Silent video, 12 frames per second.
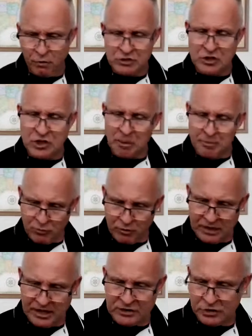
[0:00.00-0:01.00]
Force couple
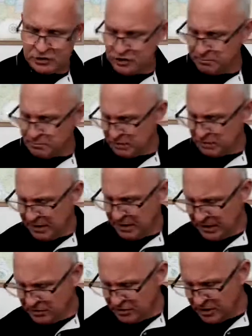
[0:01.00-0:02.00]
relationships on
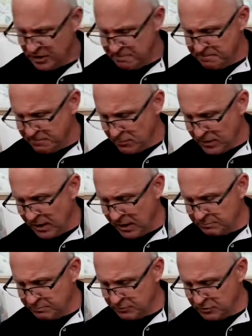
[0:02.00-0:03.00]
page
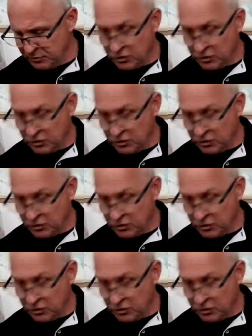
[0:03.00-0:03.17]
um,